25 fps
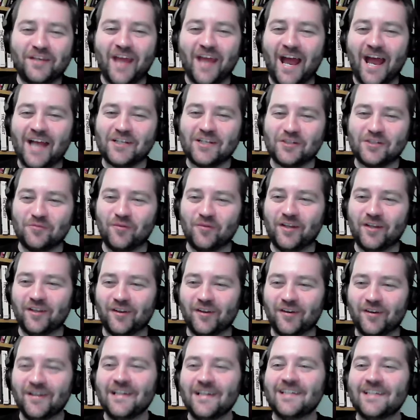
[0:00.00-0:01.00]
Cash
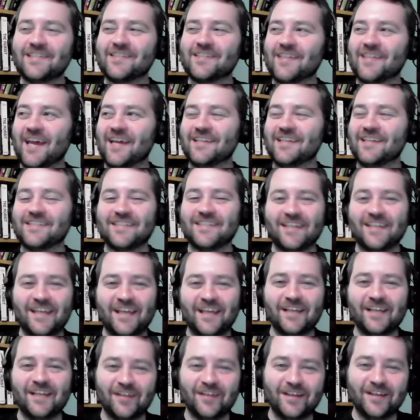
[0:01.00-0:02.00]
Wheeler stays in
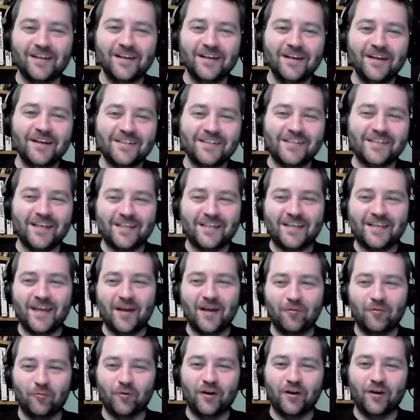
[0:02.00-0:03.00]
England to
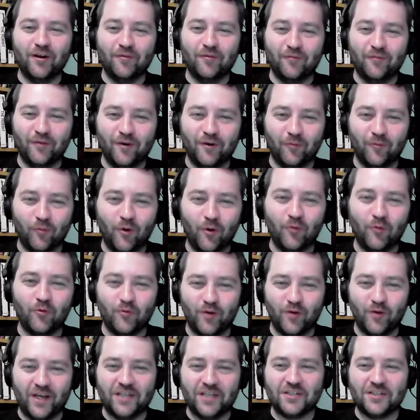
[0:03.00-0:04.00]
get rid of a
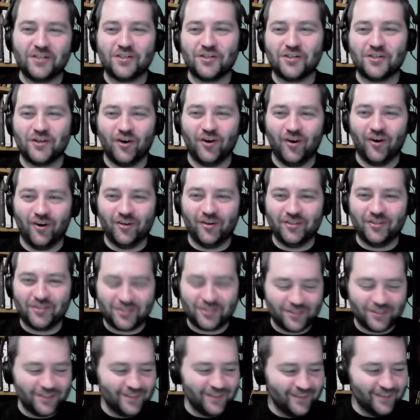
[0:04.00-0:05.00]
road rage charge.